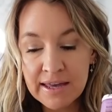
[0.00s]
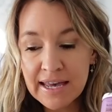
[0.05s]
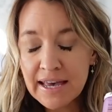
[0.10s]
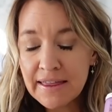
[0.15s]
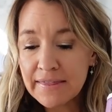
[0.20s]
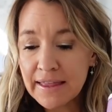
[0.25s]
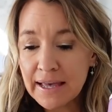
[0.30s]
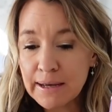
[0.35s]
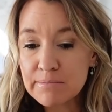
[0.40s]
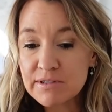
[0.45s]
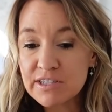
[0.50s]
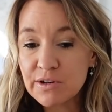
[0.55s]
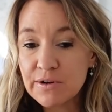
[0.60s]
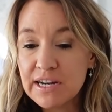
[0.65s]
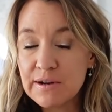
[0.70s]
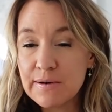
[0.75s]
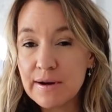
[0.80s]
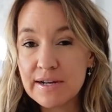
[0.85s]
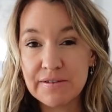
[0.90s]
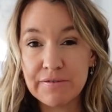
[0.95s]
in them. So
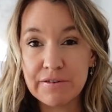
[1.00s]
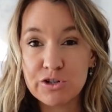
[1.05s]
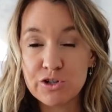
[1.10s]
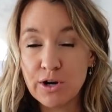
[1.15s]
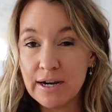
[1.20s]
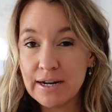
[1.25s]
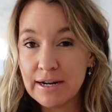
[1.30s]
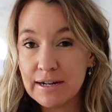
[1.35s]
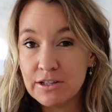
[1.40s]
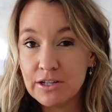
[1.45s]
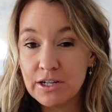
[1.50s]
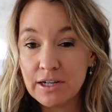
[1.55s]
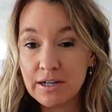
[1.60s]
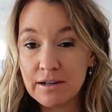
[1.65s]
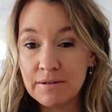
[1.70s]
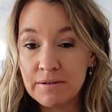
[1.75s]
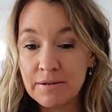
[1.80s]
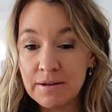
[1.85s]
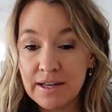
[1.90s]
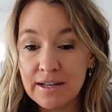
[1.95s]
anyways, if you're trying to
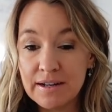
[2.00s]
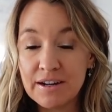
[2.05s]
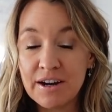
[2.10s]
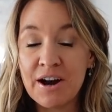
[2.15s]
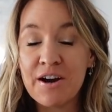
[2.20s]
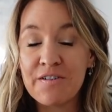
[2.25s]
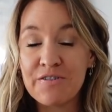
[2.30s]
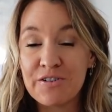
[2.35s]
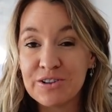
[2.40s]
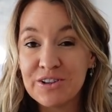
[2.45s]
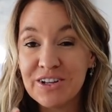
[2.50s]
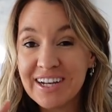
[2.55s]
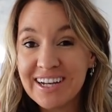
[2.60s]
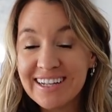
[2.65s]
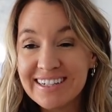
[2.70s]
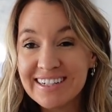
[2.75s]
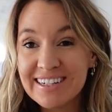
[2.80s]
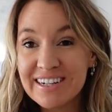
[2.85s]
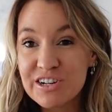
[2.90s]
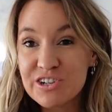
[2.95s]
look and if you're
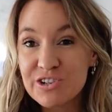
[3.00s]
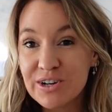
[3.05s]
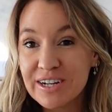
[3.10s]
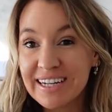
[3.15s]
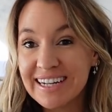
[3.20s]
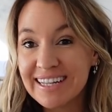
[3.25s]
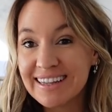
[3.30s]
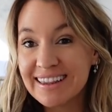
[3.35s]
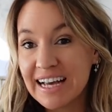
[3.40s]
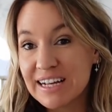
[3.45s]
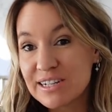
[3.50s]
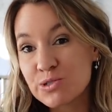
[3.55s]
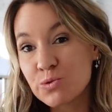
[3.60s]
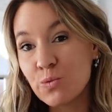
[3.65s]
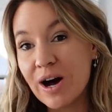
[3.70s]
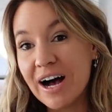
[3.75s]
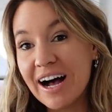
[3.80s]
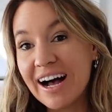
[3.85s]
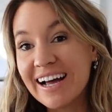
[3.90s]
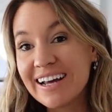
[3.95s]
looking into drinking less
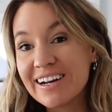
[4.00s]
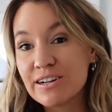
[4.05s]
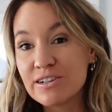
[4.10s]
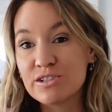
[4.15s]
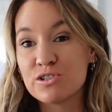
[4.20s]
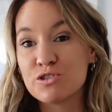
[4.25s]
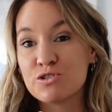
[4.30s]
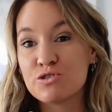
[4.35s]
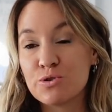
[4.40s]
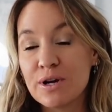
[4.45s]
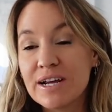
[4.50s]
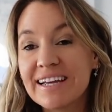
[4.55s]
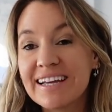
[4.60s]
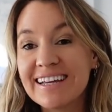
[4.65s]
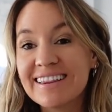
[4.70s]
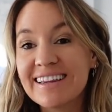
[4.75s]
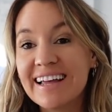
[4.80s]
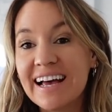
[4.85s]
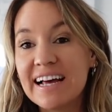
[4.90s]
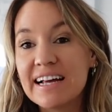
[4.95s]
wine or just
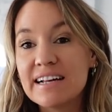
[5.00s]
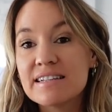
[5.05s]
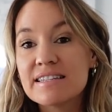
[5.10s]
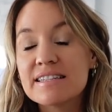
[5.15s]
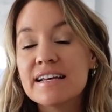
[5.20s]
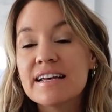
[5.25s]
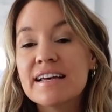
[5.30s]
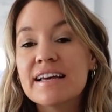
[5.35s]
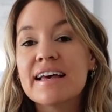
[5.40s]
drinking less